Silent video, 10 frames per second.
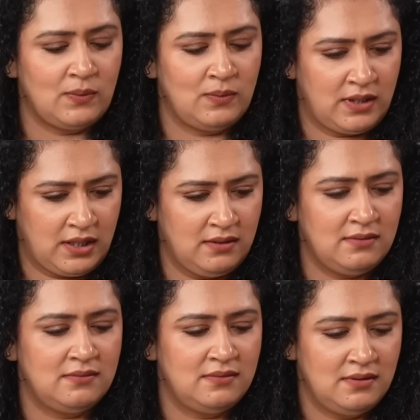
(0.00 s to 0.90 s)
Okay.
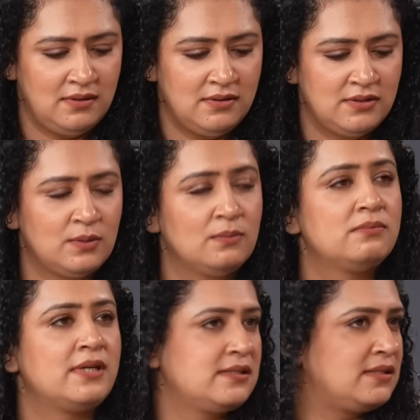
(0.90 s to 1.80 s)
So
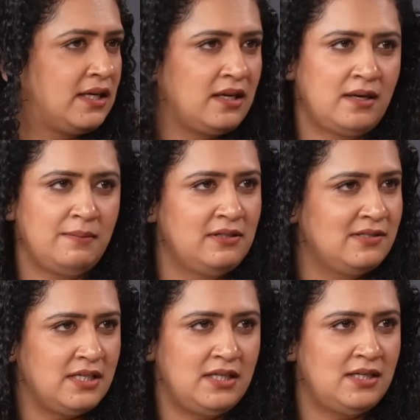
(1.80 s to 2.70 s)
risk taking
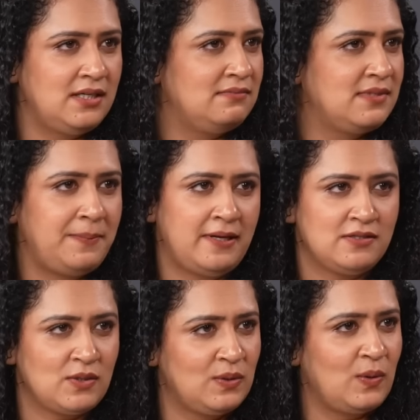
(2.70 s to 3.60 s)
ability
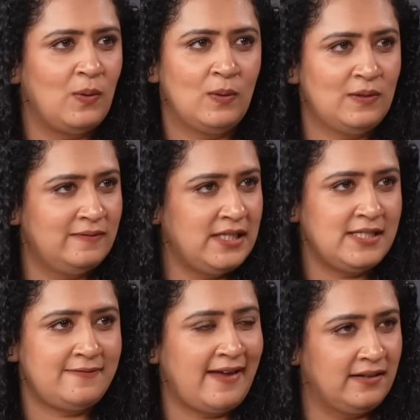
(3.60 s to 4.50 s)
depends on all of
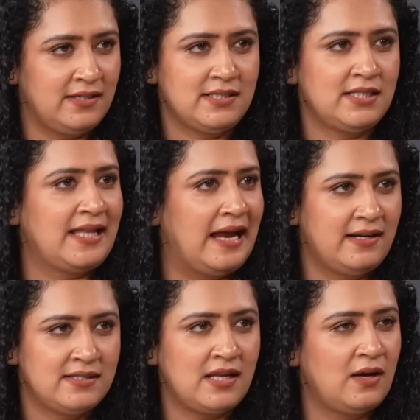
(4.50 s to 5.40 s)
these factors, and
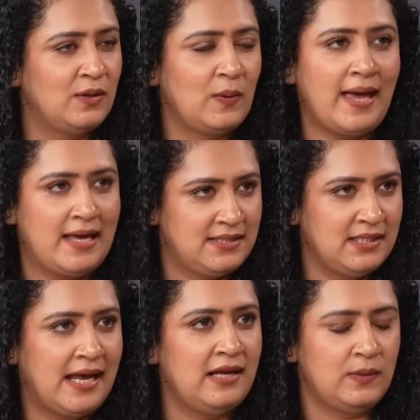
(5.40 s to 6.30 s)
that is how your
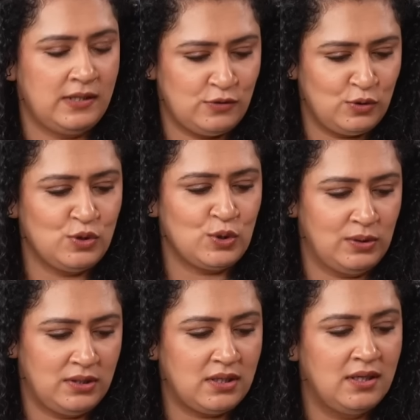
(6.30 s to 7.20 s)
asset allocation
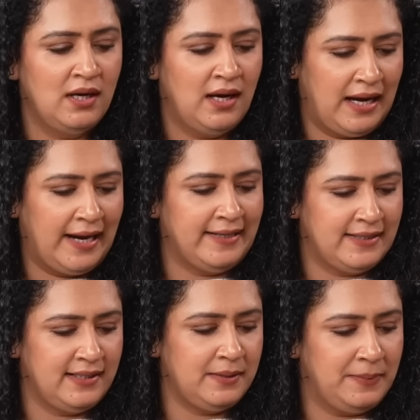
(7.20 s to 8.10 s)
should
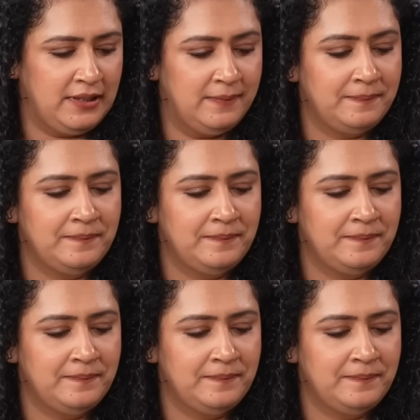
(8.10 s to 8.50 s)
ideally be.